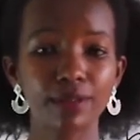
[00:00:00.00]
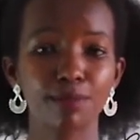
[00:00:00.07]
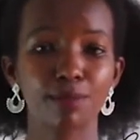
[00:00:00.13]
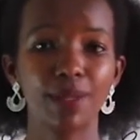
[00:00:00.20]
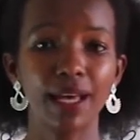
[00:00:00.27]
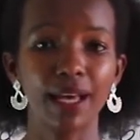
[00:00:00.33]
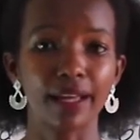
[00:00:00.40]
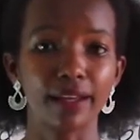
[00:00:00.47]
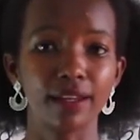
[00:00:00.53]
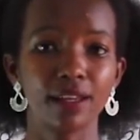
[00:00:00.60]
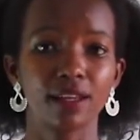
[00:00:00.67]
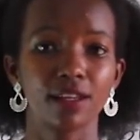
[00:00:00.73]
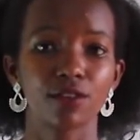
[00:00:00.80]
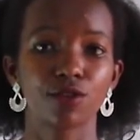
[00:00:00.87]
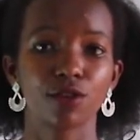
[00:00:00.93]
blood,
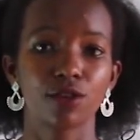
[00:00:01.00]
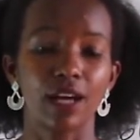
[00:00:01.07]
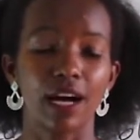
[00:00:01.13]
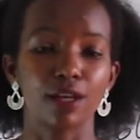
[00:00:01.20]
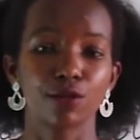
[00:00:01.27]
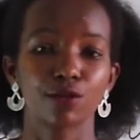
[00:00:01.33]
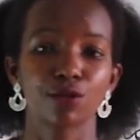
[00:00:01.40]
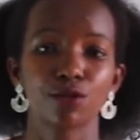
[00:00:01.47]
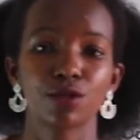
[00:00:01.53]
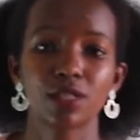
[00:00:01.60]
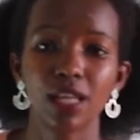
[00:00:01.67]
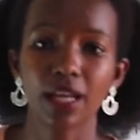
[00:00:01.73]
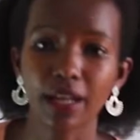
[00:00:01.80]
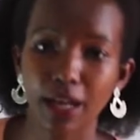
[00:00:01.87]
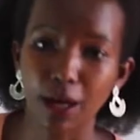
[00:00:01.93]
so as to
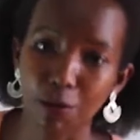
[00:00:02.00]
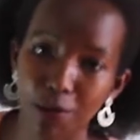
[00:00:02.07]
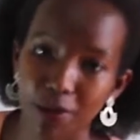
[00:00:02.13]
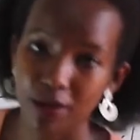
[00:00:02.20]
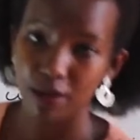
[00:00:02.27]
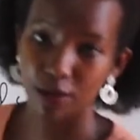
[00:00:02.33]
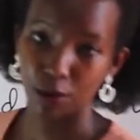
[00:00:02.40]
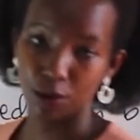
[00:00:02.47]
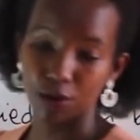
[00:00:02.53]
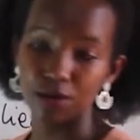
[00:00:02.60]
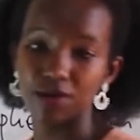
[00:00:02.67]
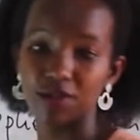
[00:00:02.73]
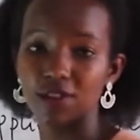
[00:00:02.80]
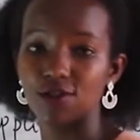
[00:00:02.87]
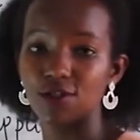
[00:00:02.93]
take away the
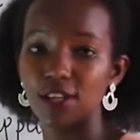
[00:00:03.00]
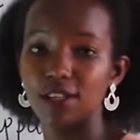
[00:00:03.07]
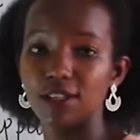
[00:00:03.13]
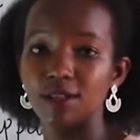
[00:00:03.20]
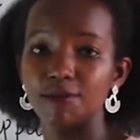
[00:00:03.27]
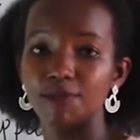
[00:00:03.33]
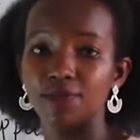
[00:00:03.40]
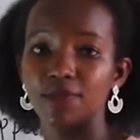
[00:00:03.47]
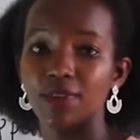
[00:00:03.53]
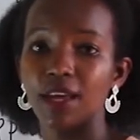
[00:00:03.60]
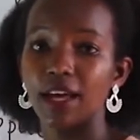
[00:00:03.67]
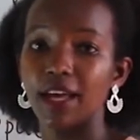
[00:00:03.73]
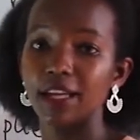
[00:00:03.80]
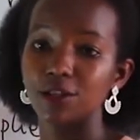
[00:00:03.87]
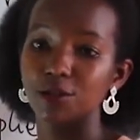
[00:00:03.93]
oxygen
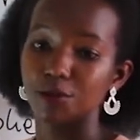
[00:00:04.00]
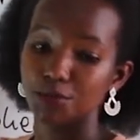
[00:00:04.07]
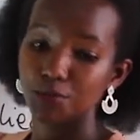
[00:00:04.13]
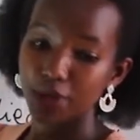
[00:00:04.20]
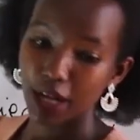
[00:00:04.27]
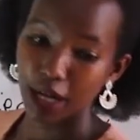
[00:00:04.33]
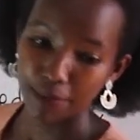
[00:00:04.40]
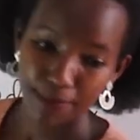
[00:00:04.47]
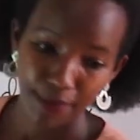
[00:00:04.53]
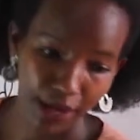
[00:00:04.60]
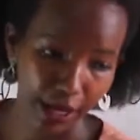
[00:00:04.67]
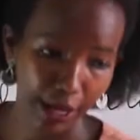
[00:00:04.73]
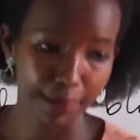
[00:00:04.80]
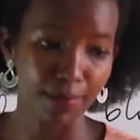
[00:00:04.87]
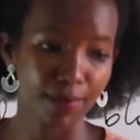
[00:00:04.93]
and to bring up the
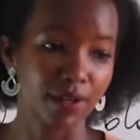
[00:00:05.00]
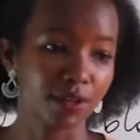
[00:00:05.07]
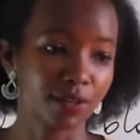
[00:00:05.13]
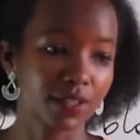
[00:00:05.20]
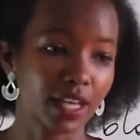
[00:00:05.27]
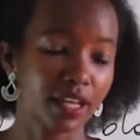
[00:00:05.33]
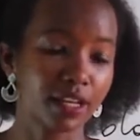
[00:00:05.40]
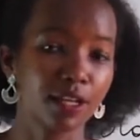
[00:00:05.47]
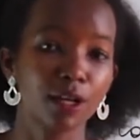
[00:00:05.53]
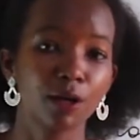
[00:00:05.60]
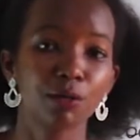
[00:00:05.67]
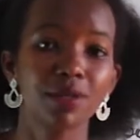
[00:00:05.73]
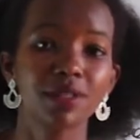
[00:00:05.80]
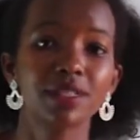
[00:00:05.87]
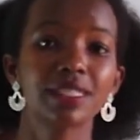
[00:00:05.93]
carbon dioxide,
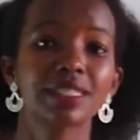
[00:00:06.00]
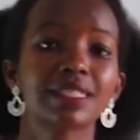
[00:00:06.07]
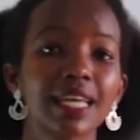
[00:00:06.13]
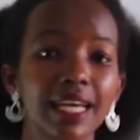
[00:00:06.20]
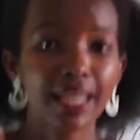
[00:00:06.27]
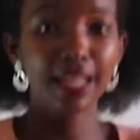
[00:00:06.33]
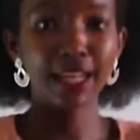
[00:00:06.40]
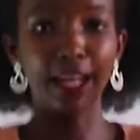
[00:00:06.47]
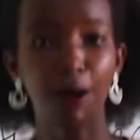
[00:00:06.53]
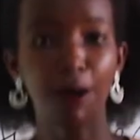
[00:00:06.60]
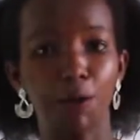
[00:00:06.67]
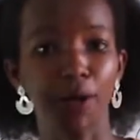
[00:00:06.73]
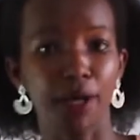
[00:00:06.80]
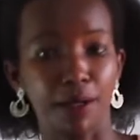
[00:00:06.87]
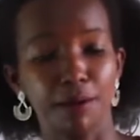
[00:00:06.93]
which is taken
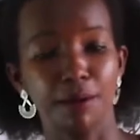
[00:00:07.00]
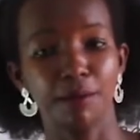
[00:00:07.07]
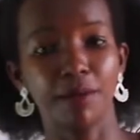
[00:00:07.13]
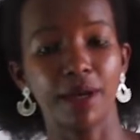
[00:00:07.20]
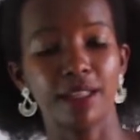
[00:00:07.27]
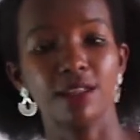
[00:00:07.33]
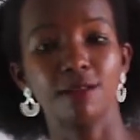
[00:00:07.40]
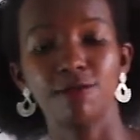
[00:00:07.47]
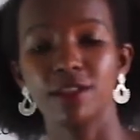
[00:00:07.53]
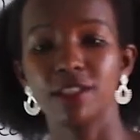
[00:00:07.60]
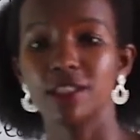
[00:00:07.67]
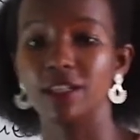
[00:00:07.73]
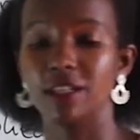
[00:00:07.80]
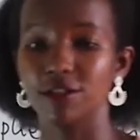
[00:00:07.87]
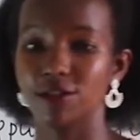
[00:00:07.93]
away by the
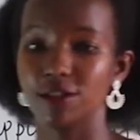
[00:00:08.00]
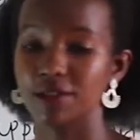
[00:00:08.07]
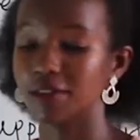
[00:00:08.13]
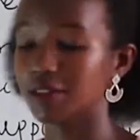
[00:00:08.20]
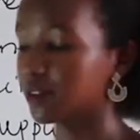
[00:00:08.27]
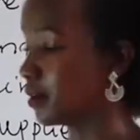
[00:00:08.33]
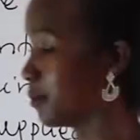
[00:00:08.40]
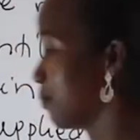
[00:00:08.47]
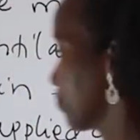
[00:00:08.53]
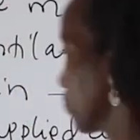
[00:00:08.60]
ventilation system,